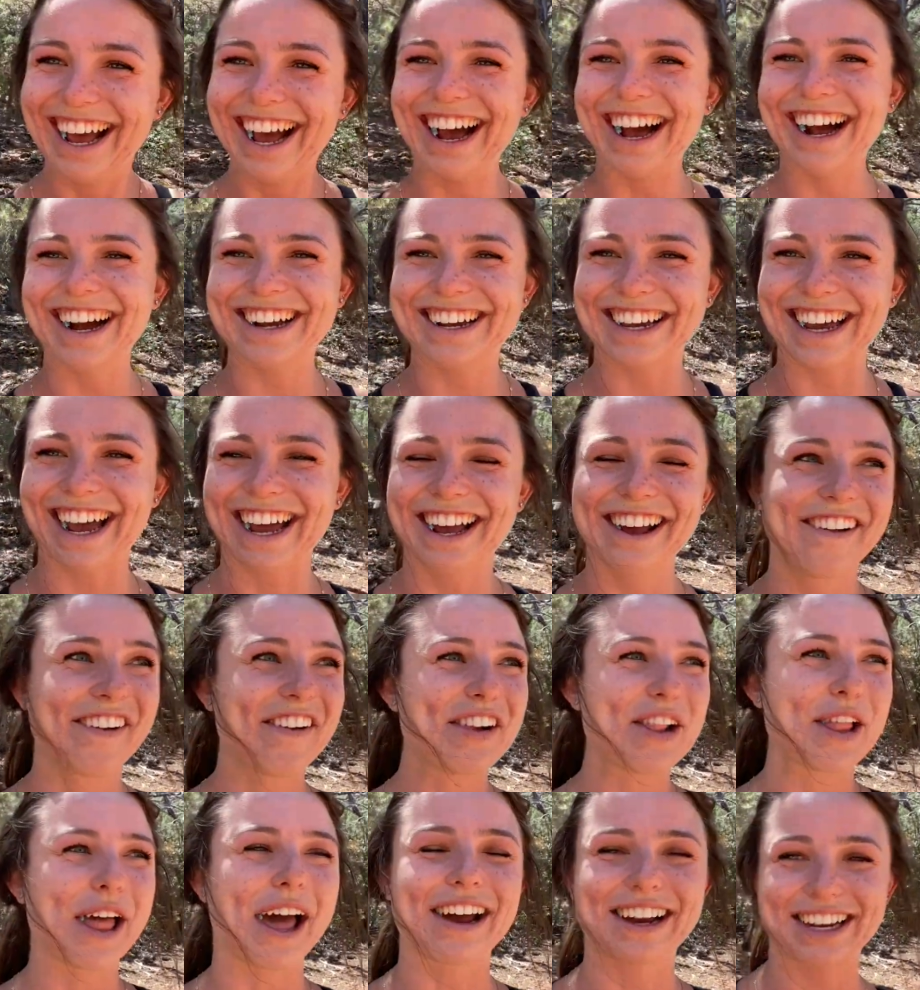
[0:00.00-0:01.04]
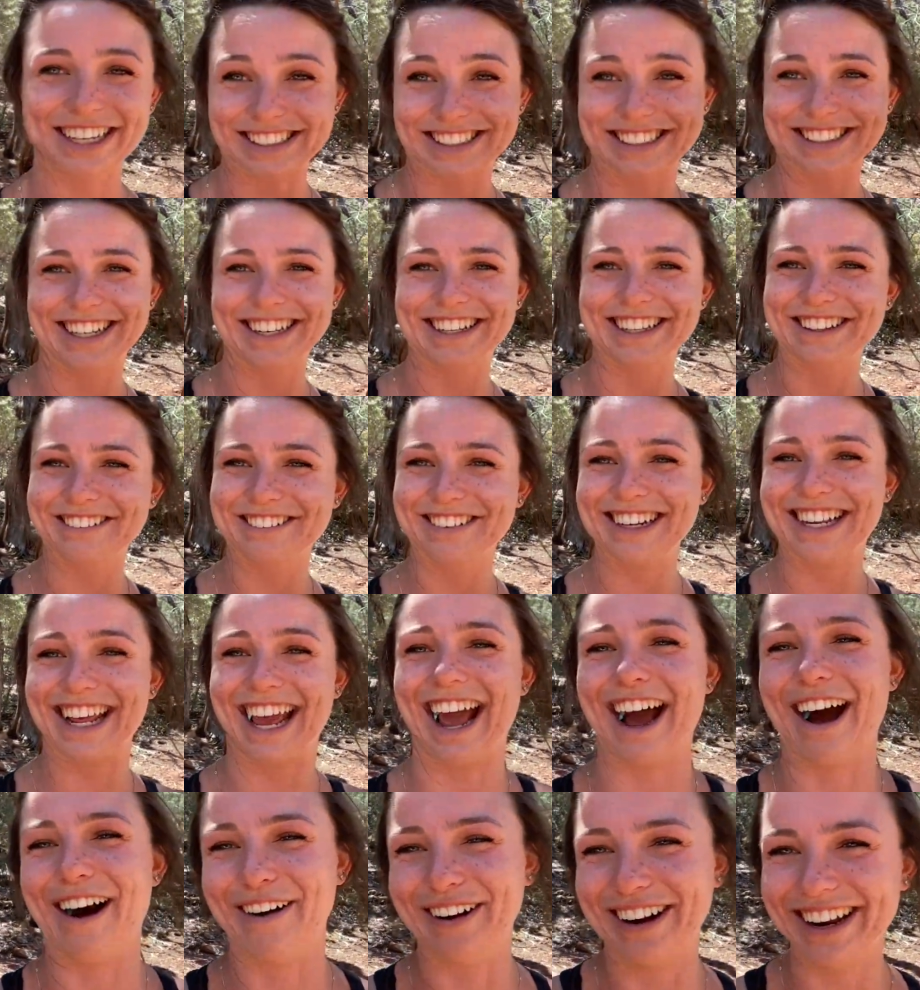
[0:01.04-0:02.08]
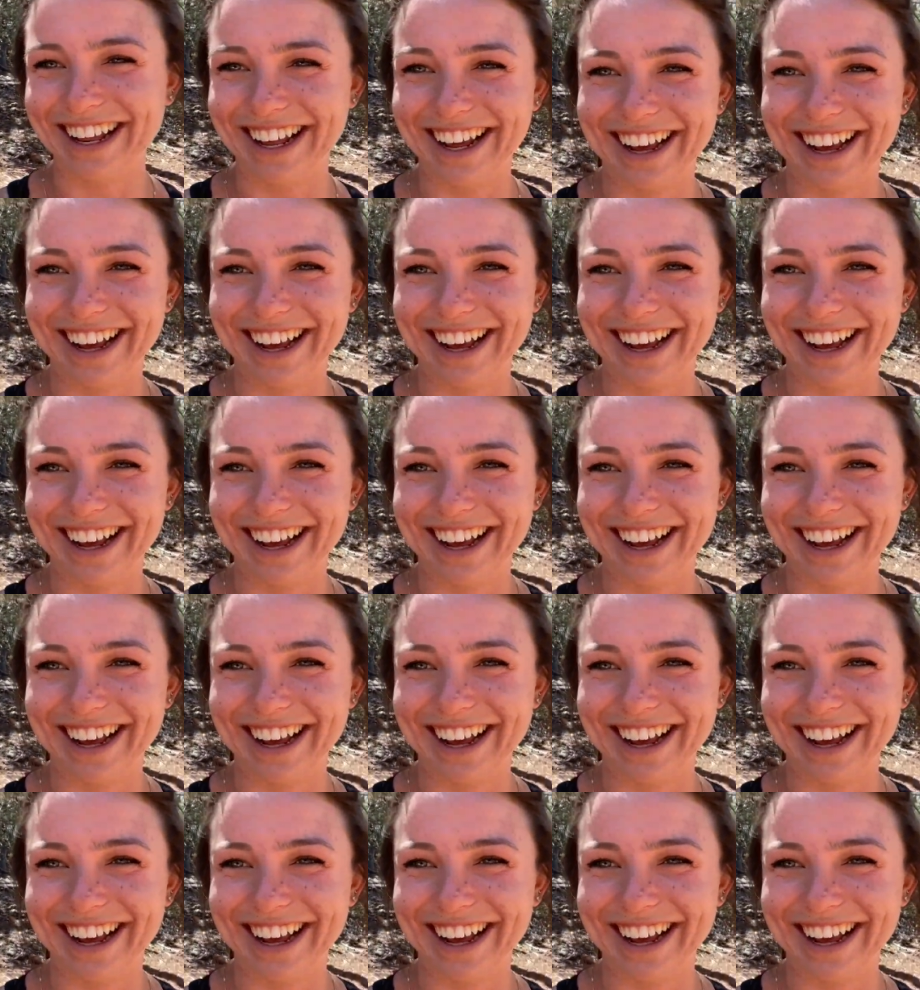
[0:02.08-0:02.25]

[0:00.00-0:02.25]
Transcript: Okay, so I get y'all on the way down.